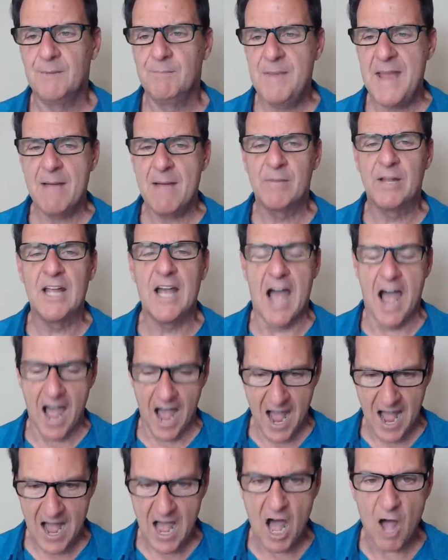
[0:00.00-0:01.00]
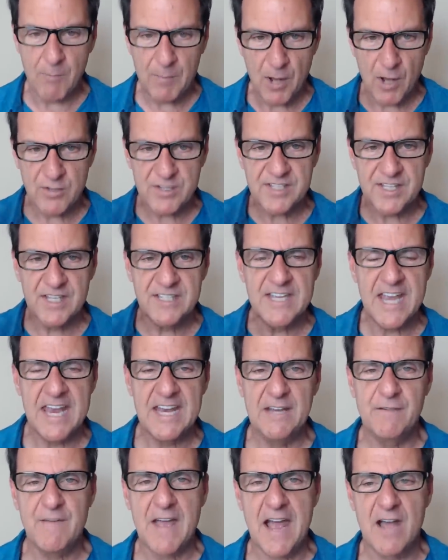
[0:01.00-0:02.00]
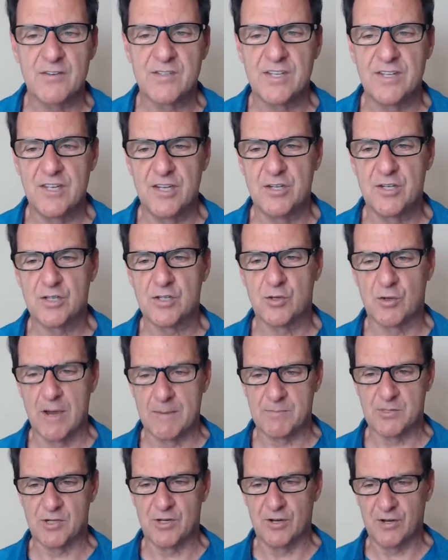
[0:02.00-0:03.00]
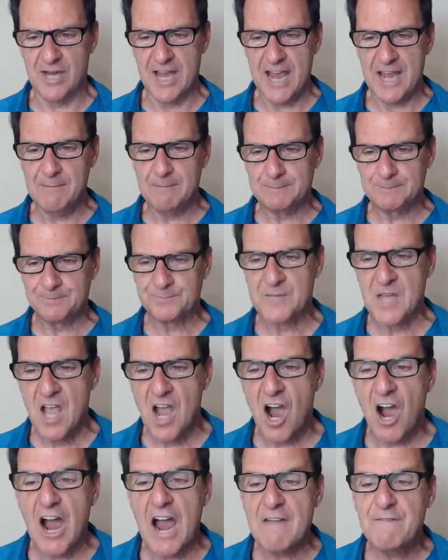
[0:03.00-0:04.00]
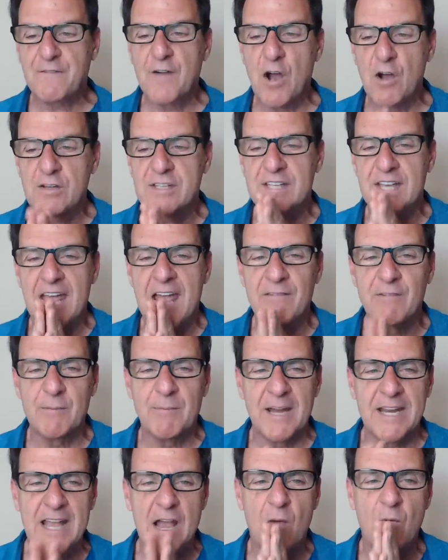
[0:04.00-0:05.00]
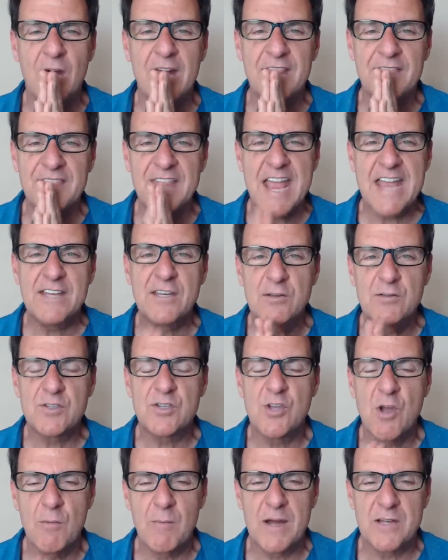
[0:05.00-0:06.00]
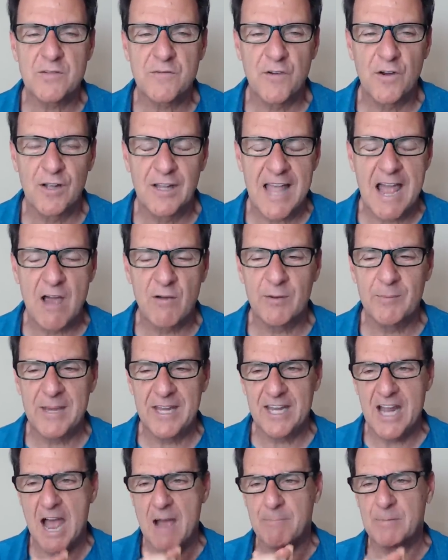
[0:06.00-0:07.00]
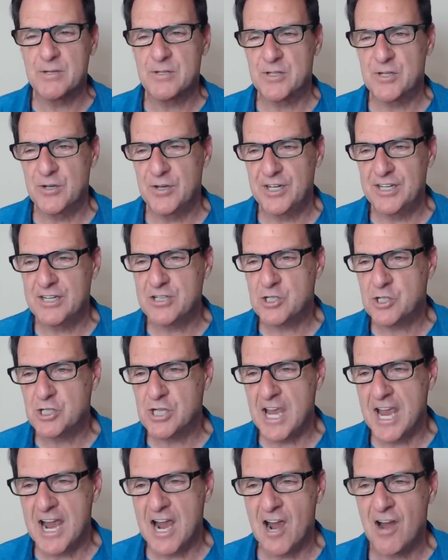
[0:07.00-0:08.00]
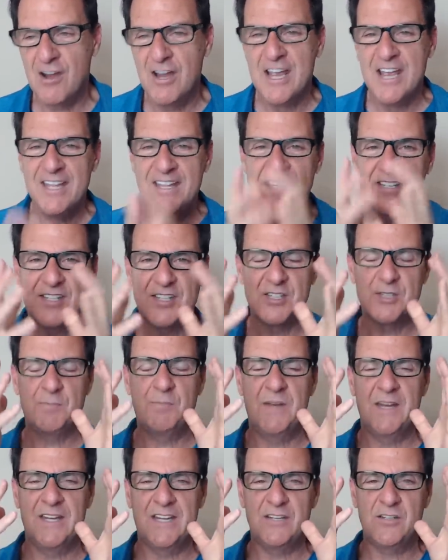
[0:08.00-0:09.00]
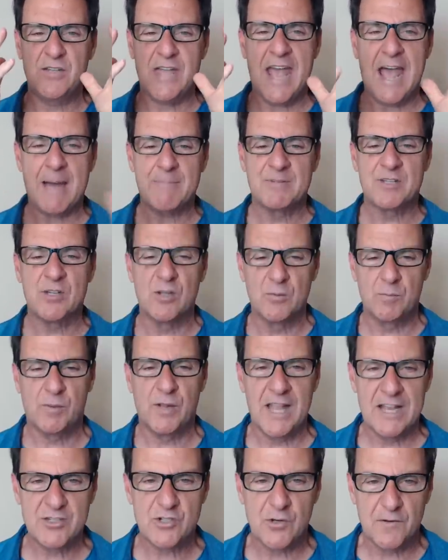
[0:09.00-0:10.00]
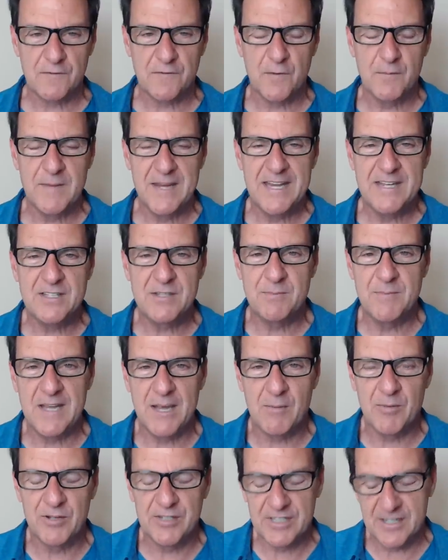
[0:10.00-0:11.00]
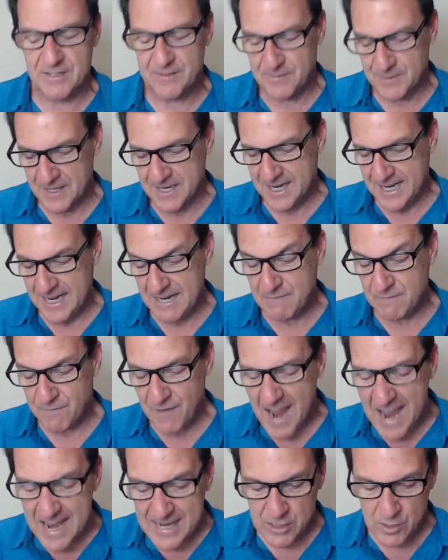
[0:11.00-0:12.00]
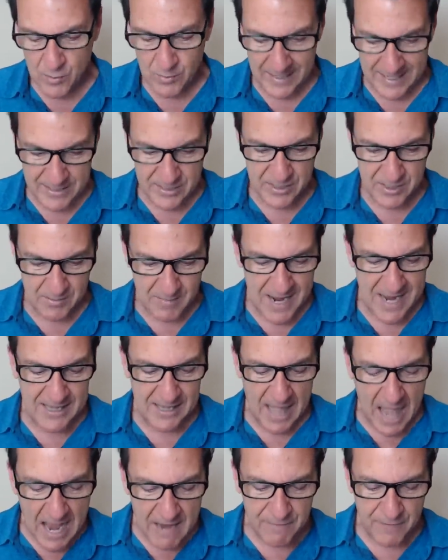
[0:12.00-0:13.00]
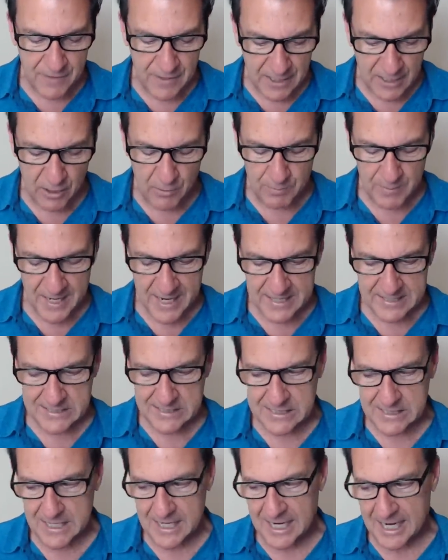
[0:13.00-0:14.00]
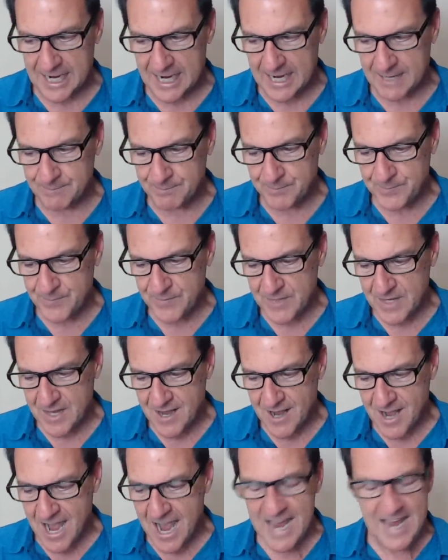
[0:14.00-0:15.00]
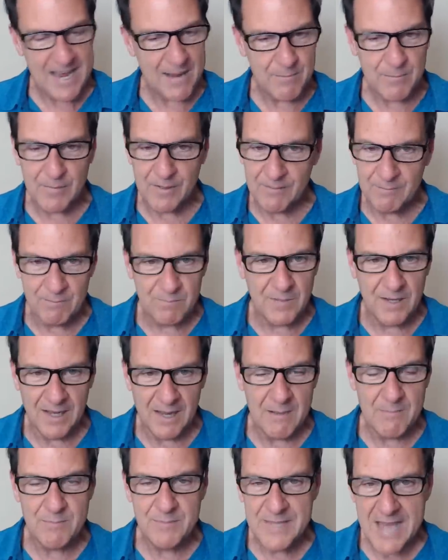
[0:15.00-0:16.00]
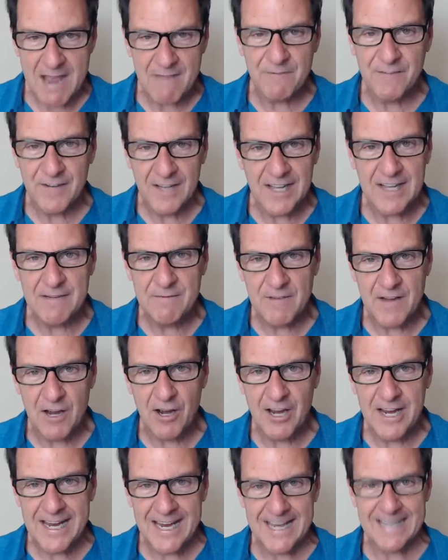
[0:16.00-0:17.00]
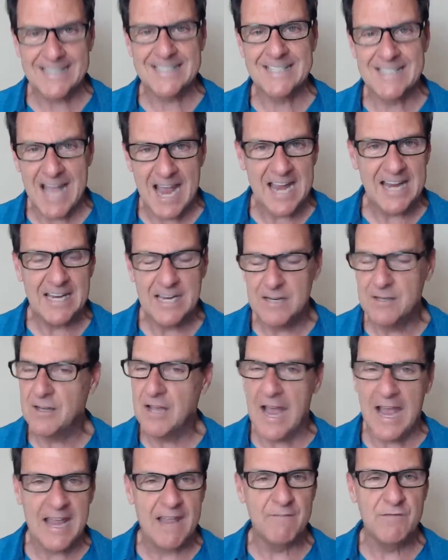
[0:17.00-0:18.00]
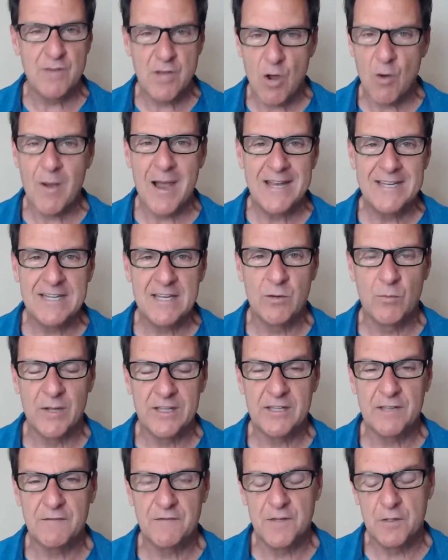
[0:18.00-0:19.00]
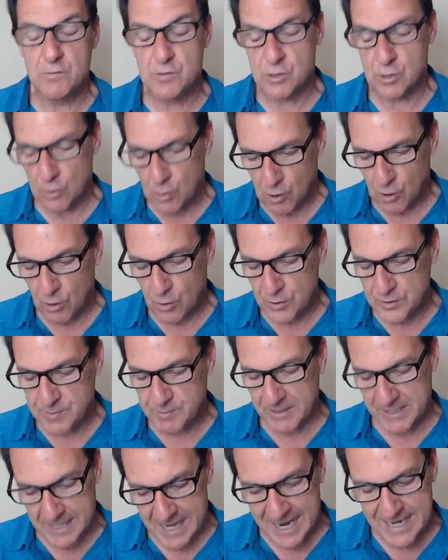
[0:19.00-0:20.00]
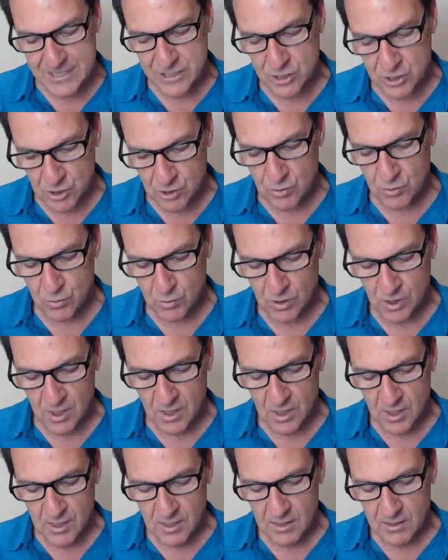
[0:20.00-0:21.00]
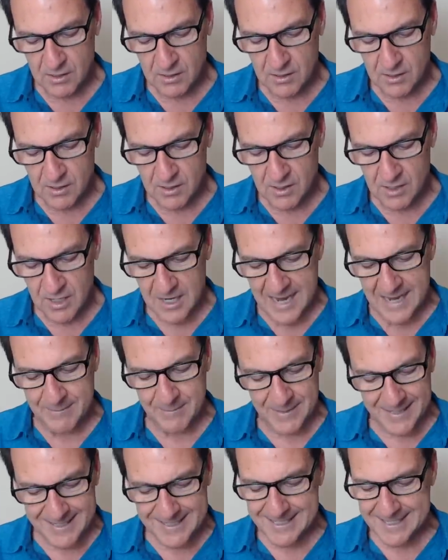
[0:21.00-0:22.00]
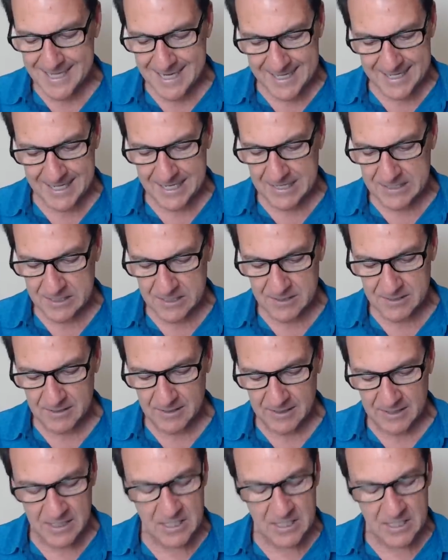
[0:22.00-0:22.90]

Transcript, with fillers: Pamela, uh, I'll post the dating vows in the description, okay? All right, folks, everybody, I want to thank you so much for allowing me an opportunity to share. This has been an absolute pleasure for me to be able to invite you into my life a little bit. Um, I am I'm definitely very excited. I have no idea what the future holds, but I do I'm going to say this.